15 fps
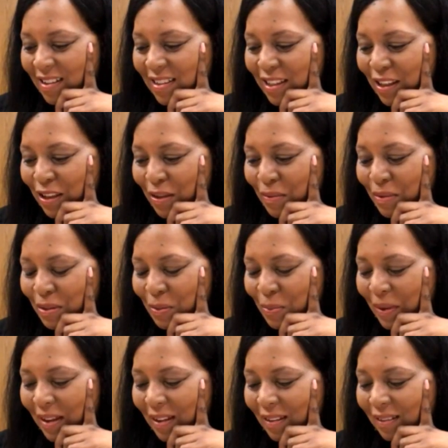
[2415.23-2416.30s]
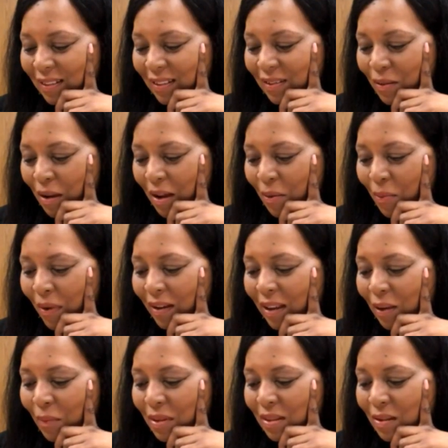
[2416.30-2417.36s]
to you as well, and
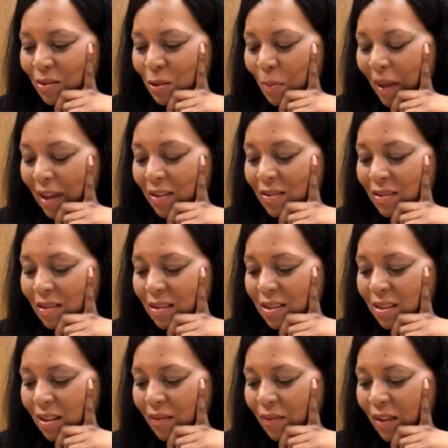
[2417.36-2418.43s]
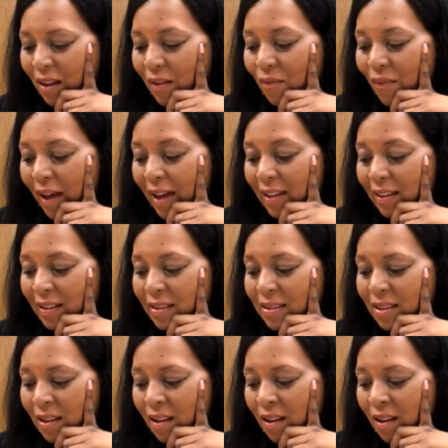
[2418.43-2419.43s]
working with those patients of gun violence.